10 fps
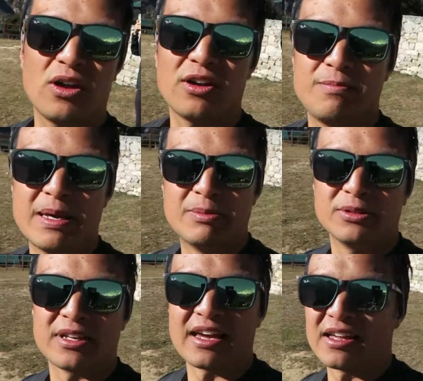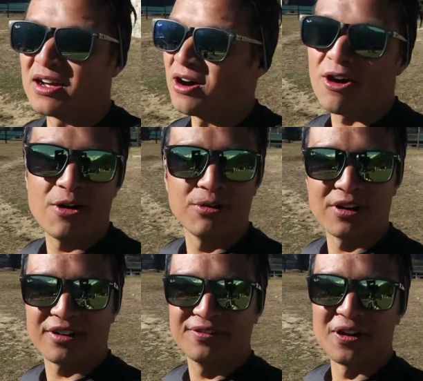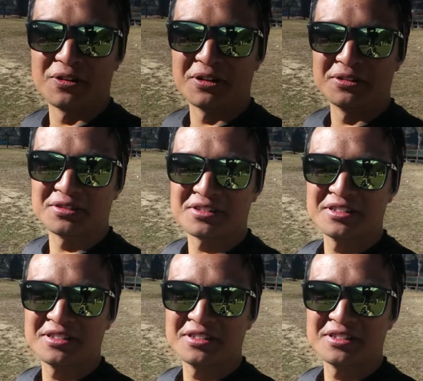lot of people taking a whole lot of photos.